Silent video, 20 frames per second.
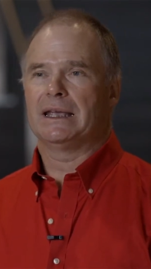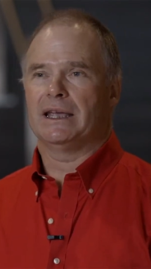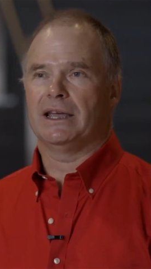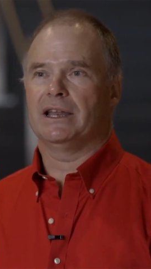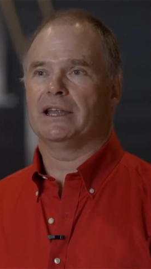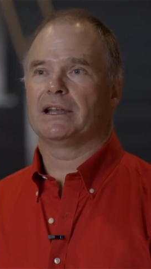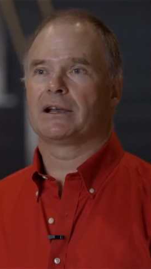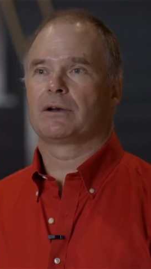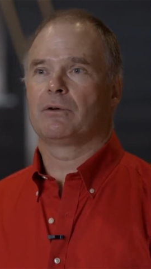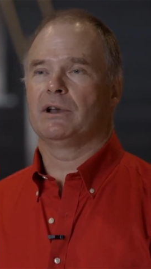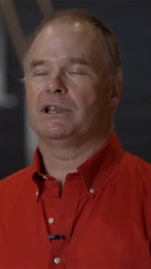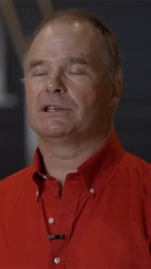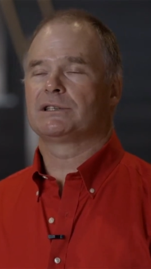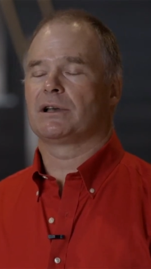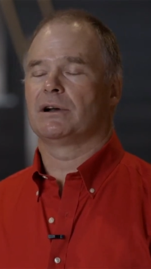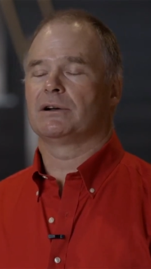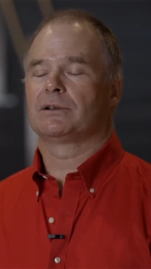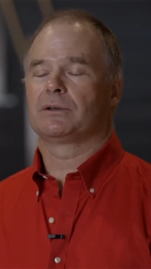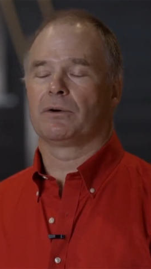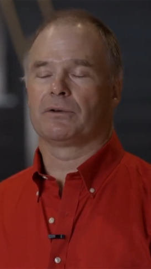It
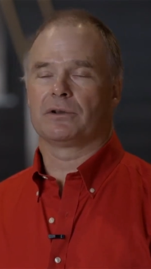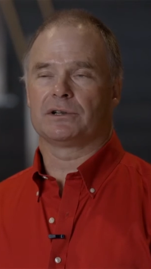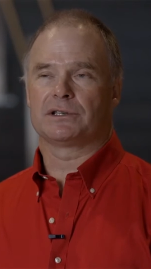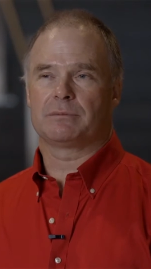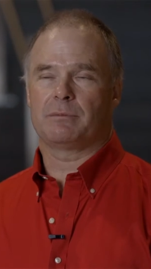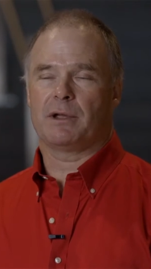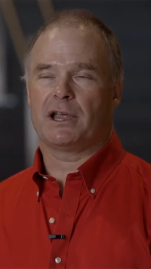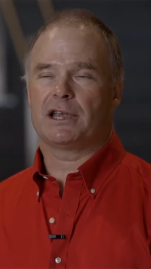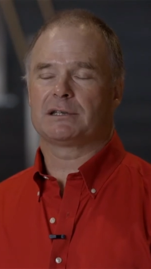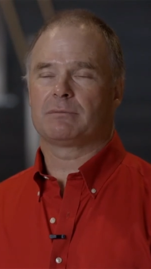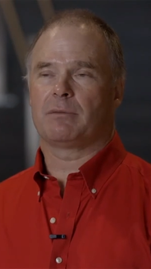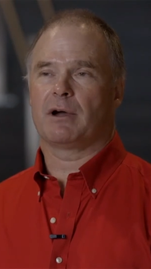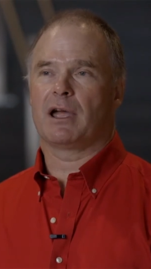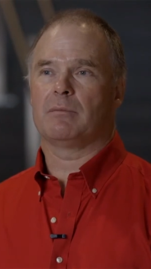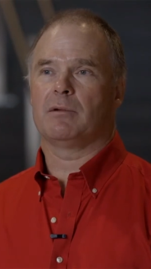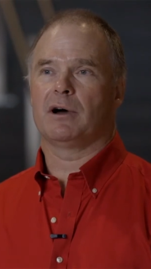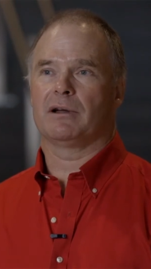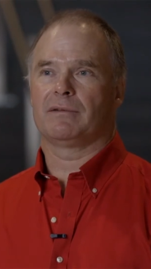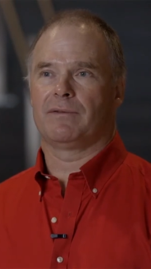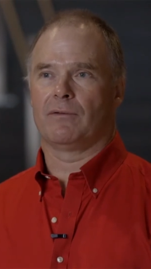increased our total space by
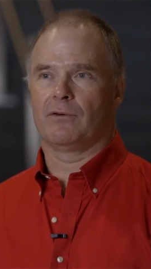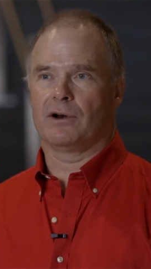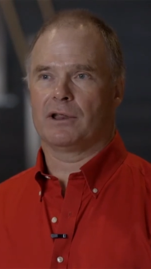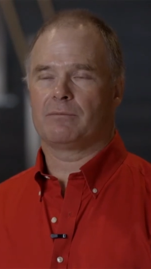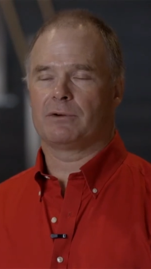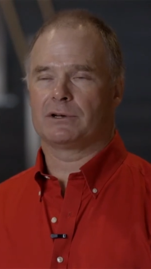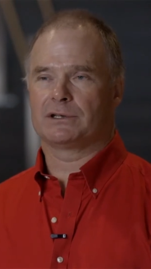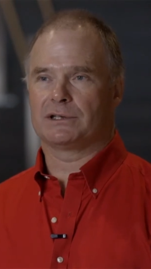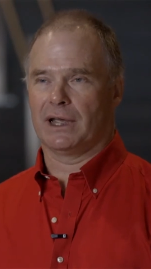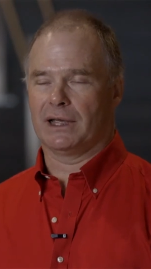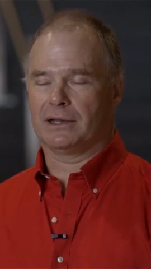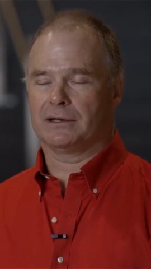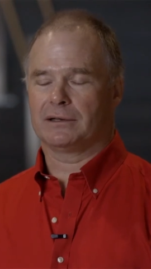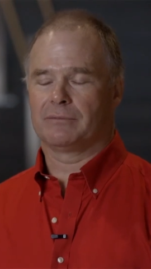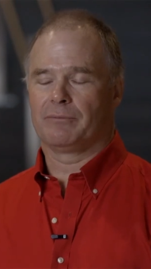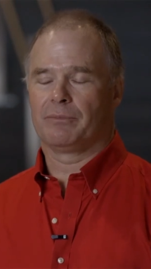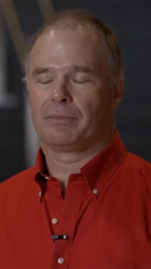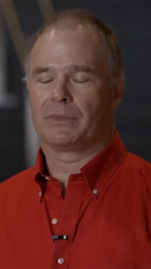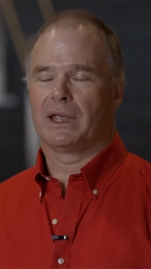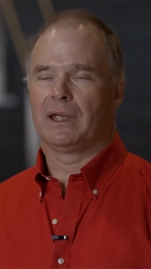about 40%.
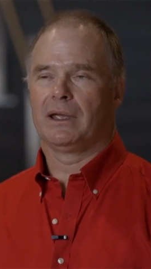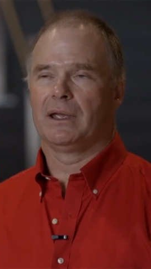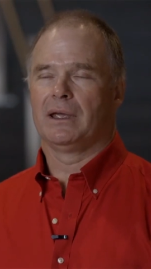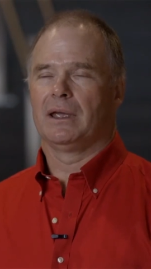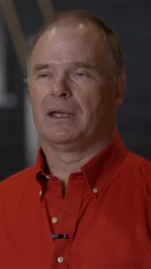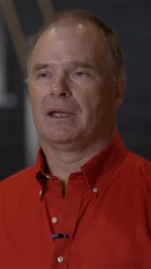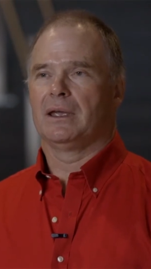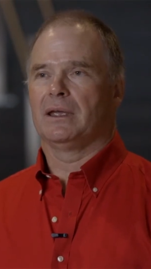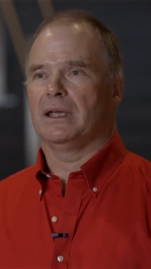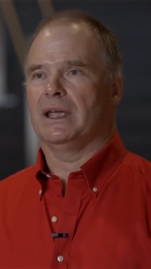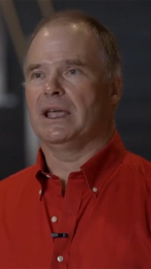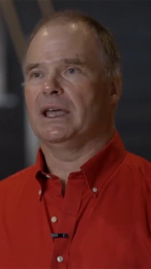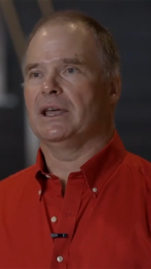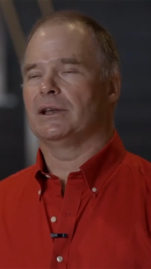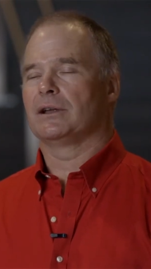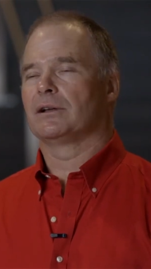It